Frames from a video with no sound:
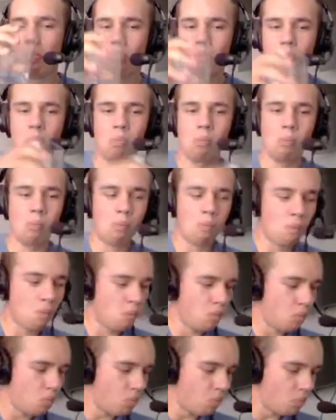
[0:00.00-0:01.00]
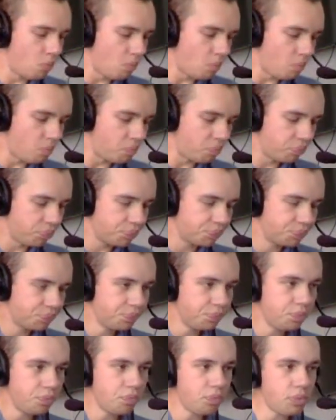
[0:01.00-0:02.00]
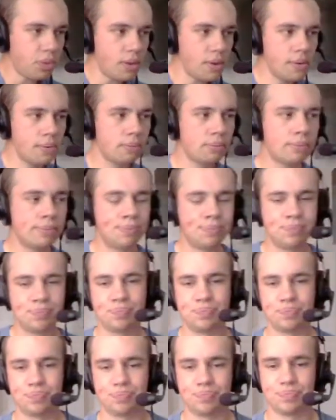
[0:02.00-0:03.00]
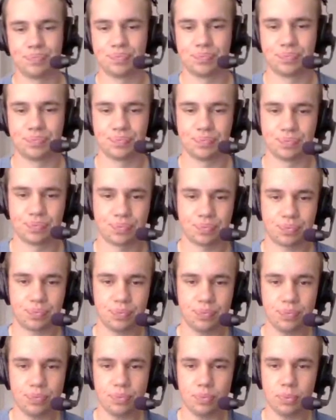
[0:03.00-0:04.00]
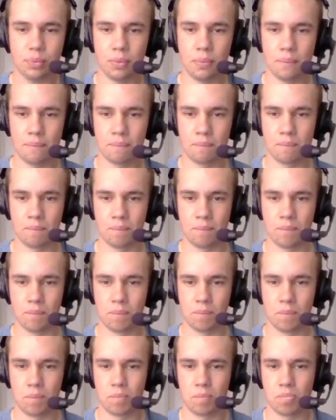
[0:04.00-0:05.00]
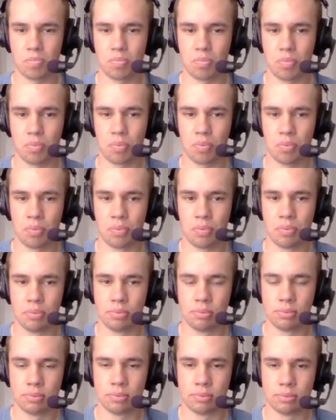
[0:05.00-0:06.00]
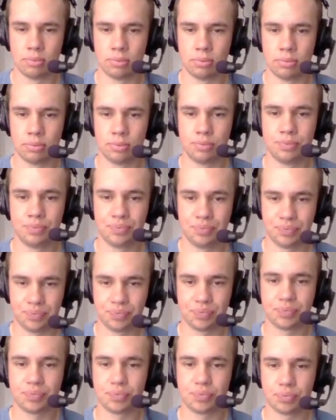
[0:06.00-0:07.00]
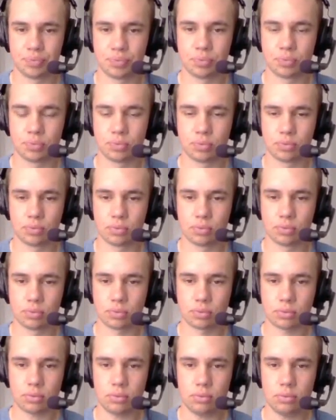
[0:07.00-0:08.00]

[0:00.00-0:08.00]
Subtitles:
(not speaking)